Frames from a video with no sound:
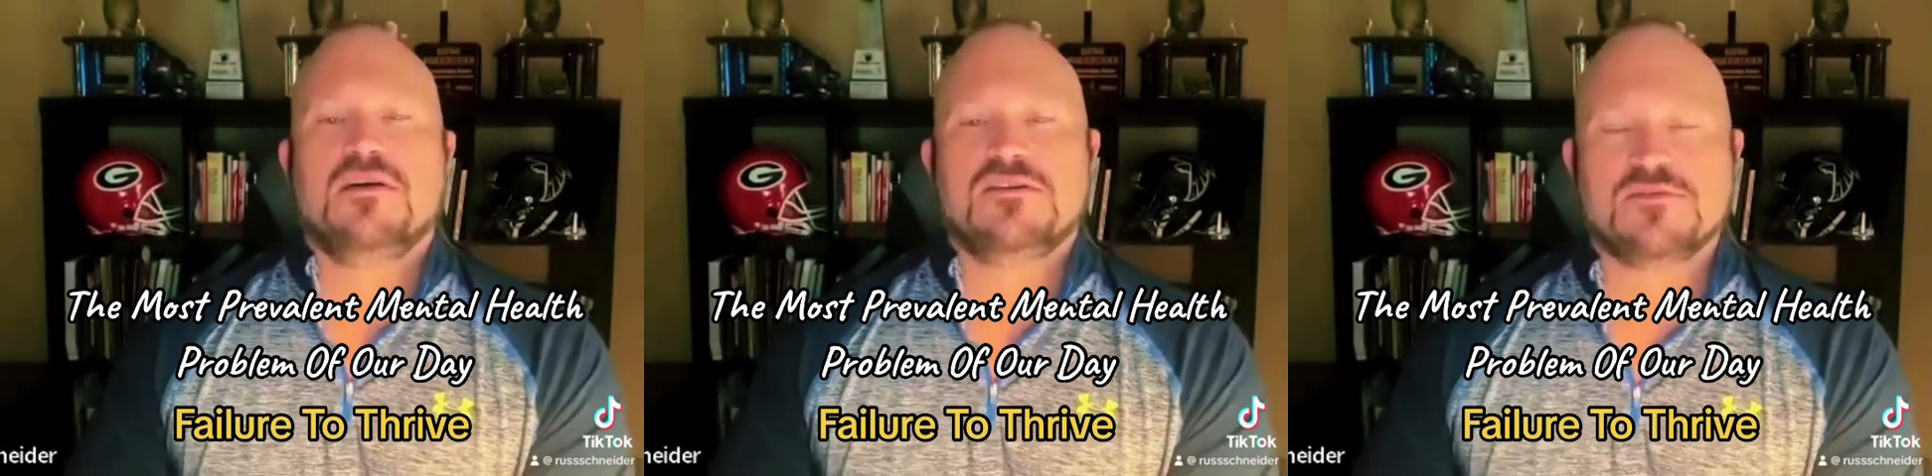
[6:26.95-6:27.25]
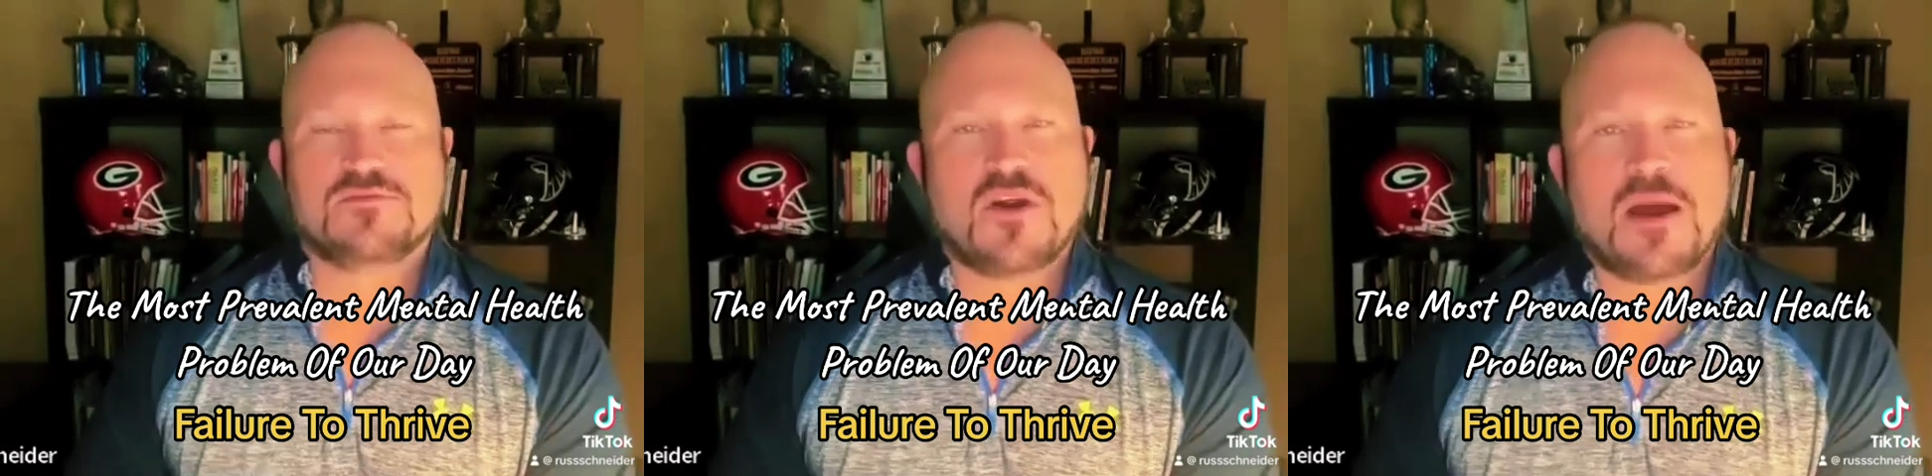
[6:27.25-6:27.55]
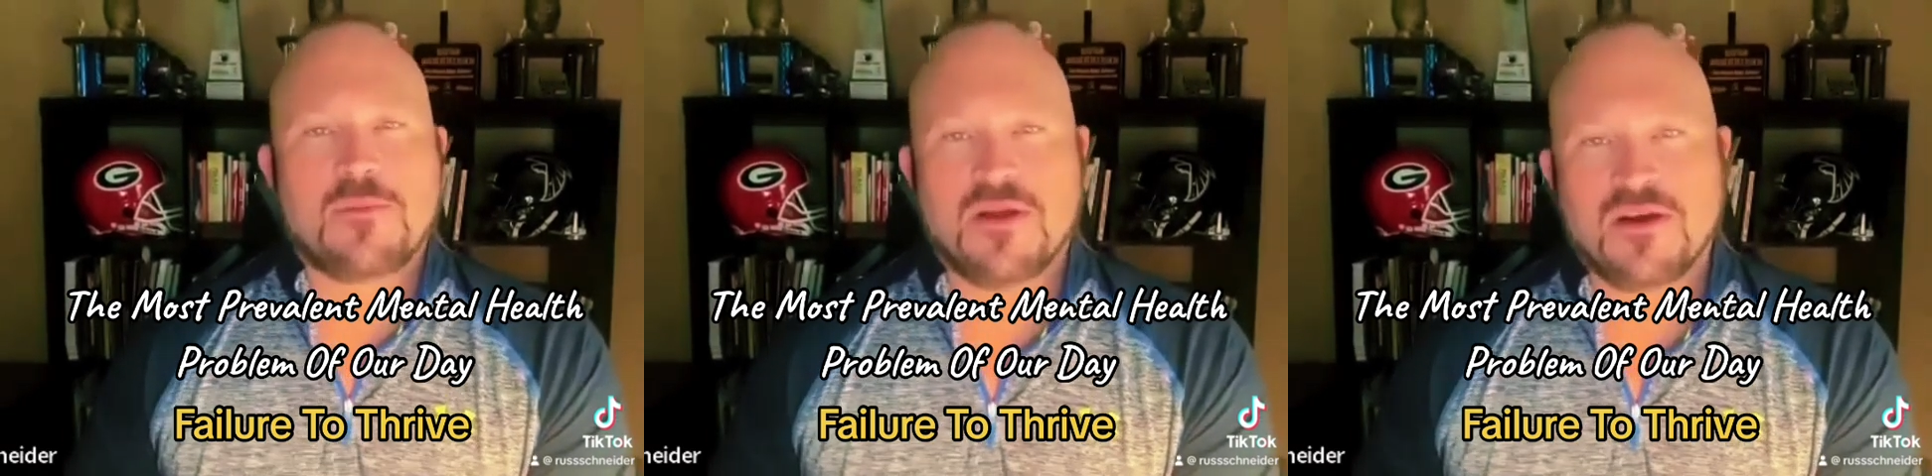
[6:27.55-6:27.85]
and
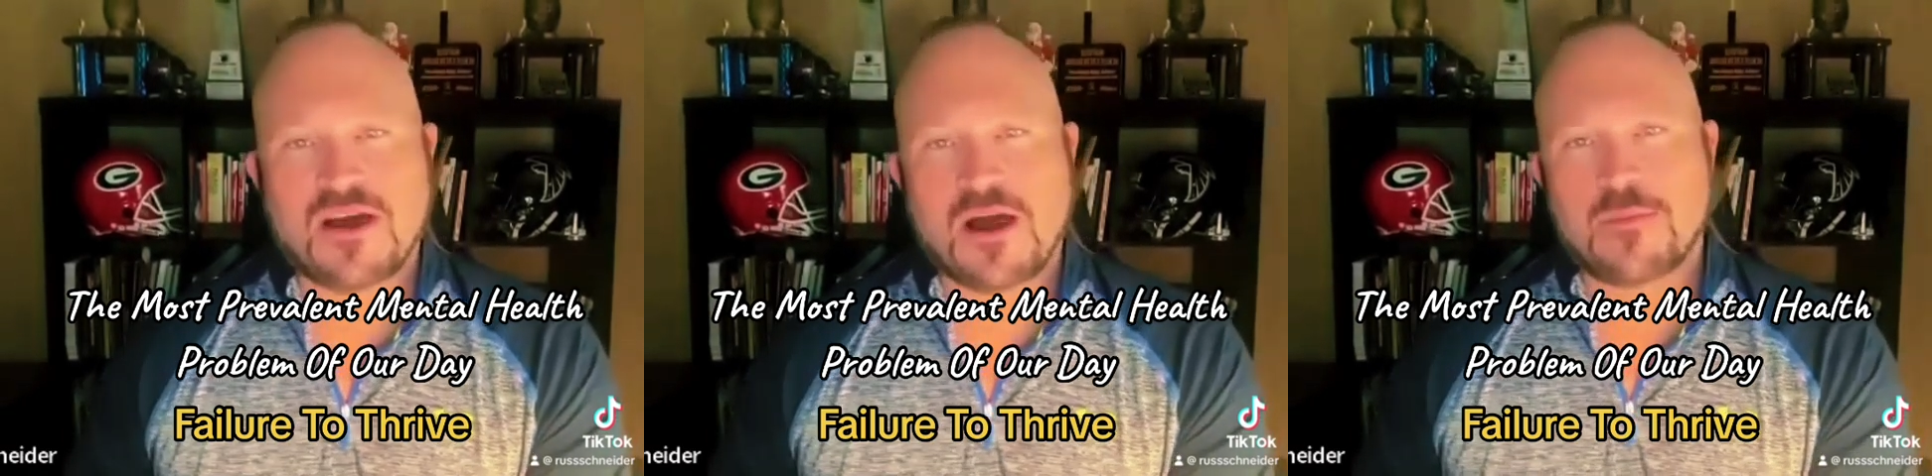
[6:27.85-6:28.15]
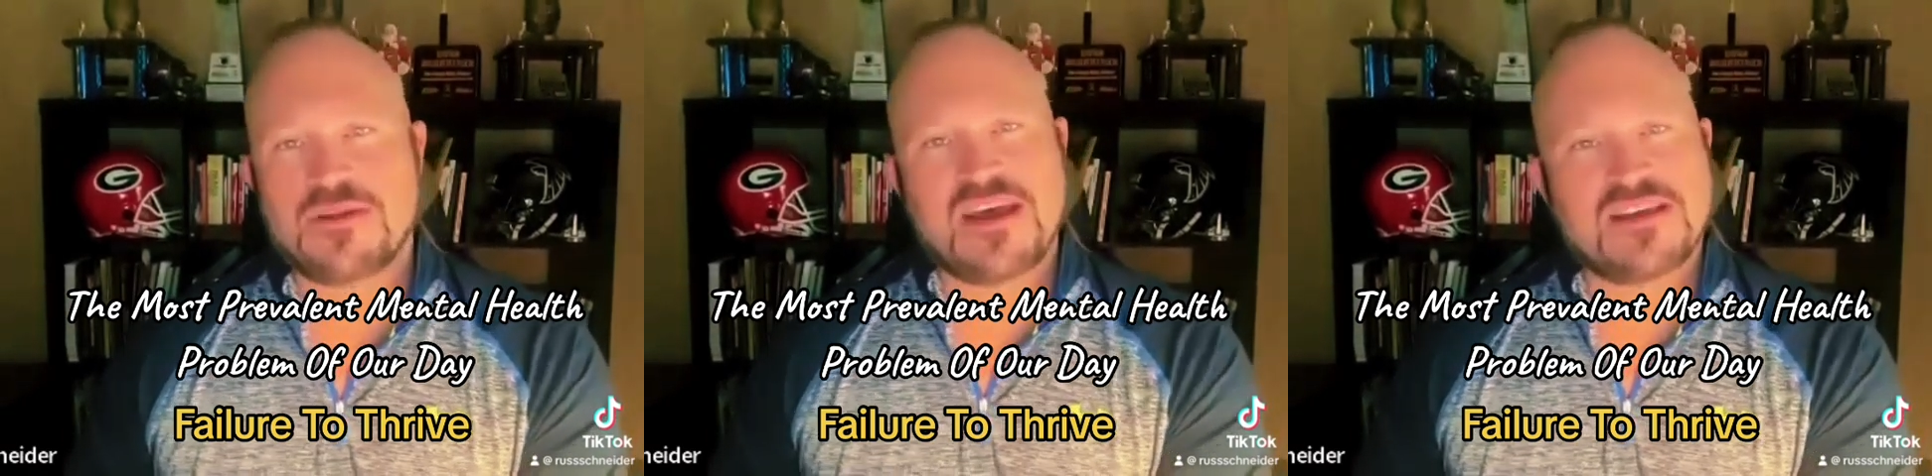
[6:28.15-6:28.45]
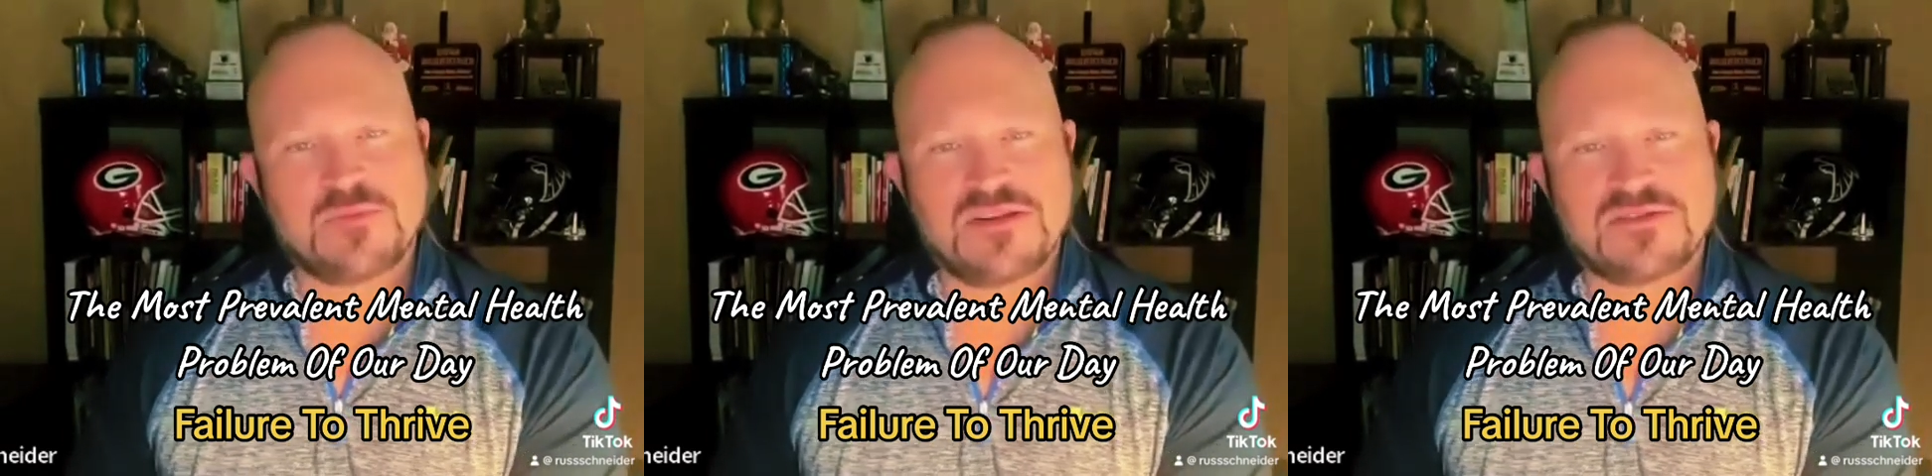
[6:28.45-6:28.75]
subscribe at
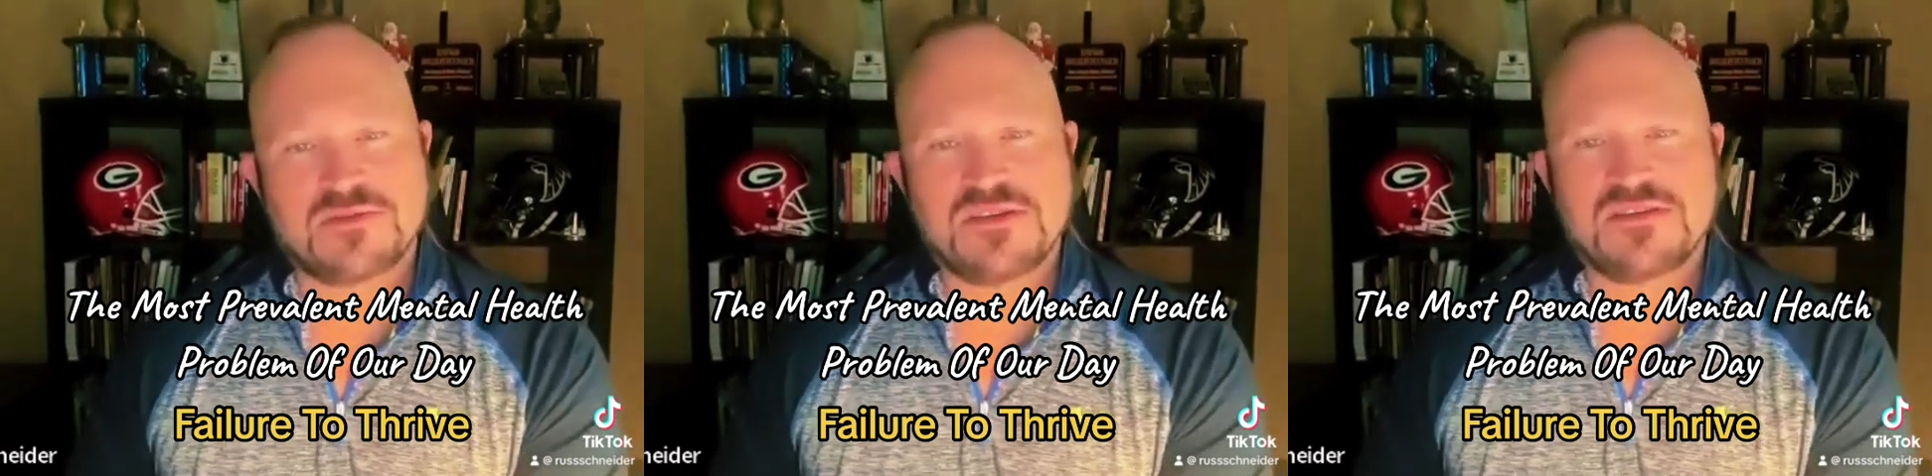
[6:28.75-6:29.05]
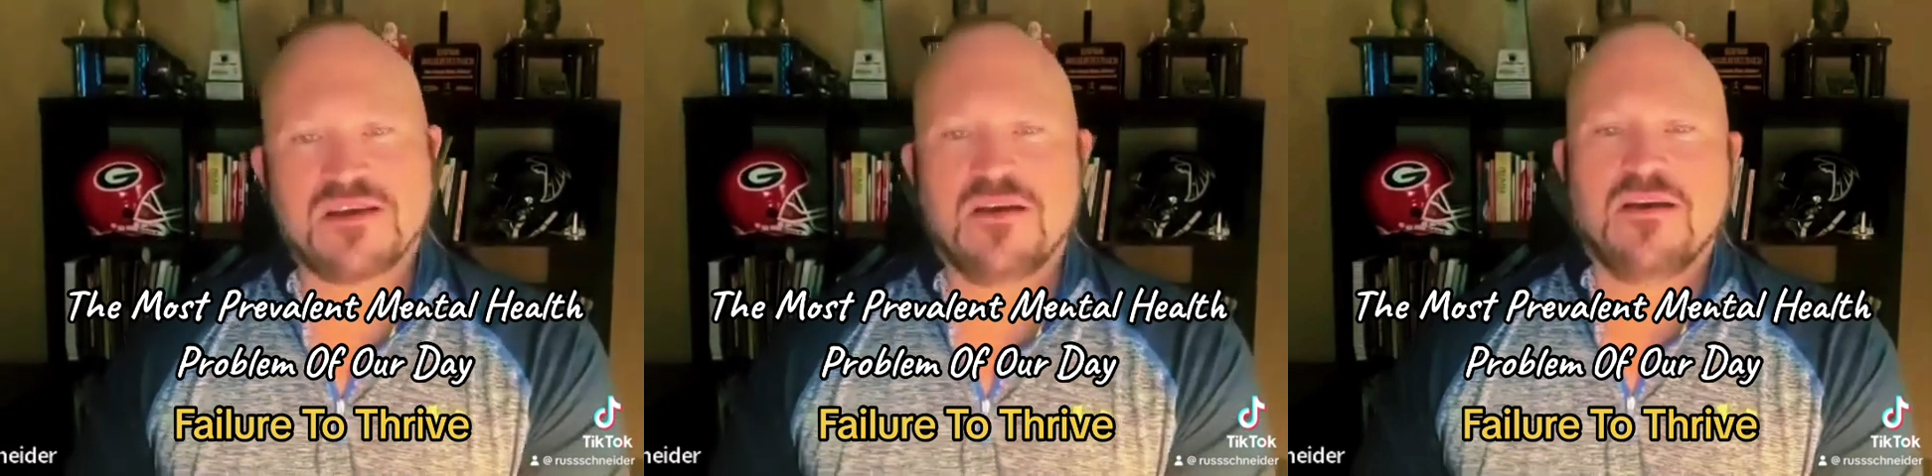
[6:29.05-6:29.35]
Uncommon-Ministries